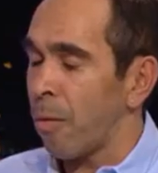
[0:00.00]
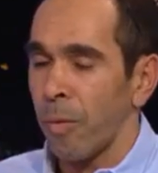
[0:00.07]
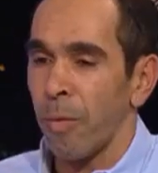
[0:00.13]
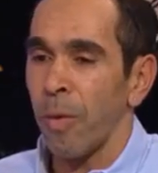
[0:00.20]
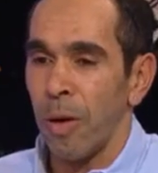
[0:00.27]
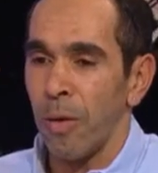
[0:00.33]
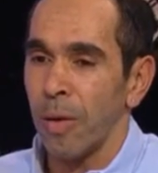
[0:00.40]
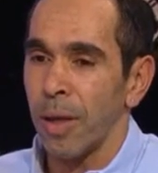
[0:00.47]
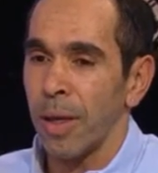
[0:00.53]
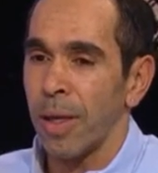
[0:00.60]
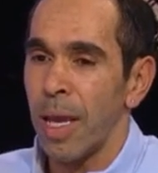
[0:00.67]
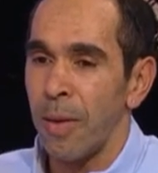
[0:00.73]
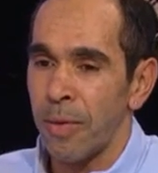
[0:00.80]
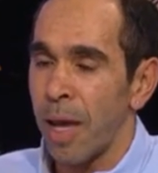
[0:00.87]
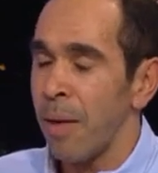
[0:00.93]
Well, it
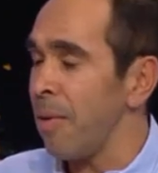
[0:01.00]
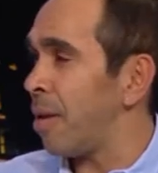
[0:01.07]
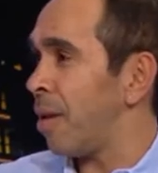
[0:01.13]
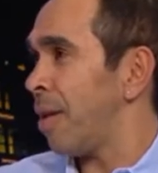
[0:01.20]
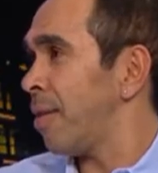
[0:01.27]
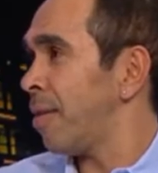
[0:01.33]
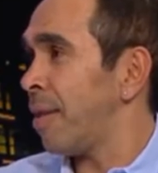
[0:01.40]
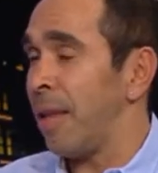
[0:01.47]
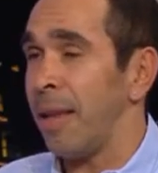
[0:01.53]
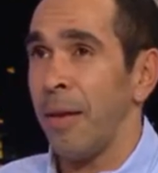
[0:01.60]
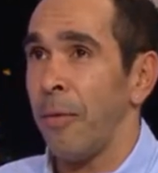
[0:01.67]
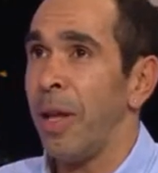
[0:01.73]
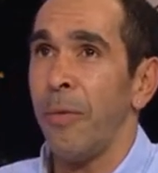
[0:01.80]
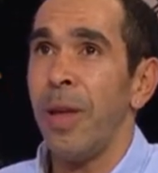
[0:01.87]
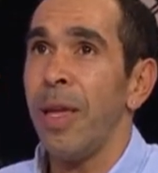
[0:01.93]
keeps happening.
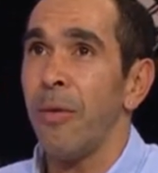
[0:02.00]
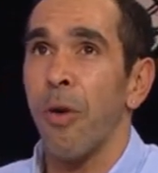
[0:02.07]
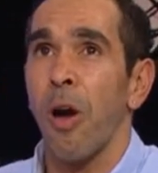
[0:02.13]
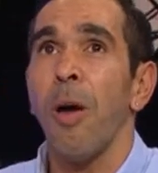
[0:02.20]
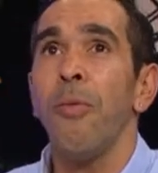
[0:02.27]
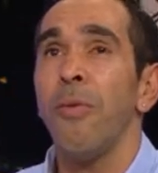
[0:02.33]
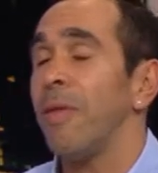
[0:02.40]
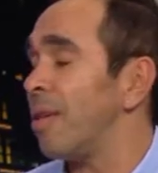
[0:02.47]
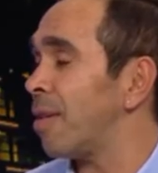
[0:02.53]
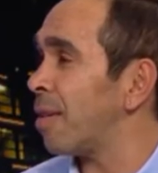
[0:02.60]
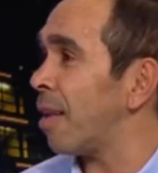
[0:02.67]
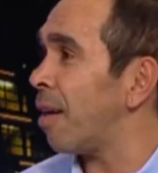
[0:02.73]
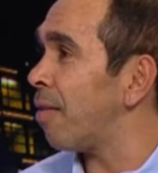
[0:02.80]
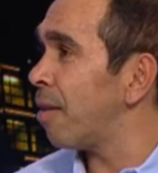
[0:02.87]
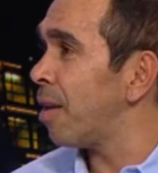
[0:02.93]
We grow up with this
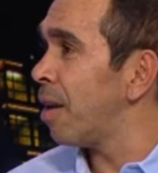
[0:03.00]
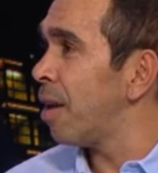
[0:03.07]
stuff.